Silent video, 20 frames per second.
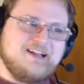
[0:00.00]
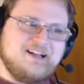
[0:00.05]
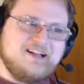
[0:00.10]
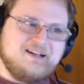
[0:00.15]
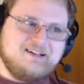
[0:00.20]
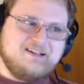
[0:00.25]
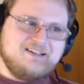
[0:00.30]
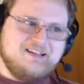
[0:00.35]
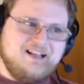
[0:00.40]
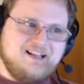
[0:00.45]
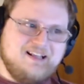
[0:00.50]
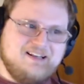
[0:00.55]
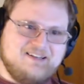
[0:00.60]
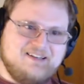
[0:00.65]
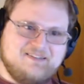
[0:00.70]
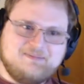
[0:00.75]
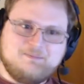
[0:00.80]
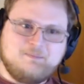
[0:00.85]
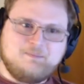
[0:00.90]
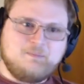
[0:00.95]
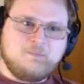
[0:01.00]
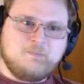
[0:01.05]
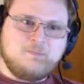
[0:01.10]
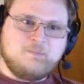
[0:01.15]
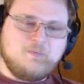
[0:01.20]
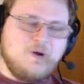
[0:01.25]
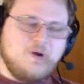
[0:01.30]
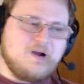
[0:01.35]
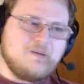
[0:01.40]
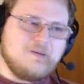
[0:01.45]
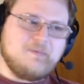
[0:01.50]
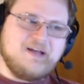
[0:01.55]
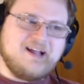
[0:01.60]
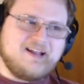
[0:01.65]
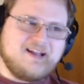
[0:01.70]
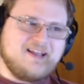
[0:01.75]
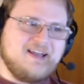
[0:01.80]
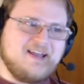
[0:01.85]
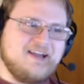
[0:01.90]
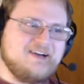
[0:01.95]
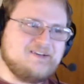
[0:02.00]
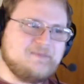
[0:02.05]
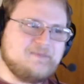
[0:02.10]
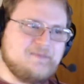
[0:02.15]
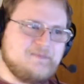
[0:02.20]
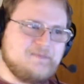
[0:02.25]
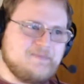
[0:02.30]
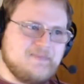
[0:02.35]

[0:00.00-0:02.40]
And I brought them back out.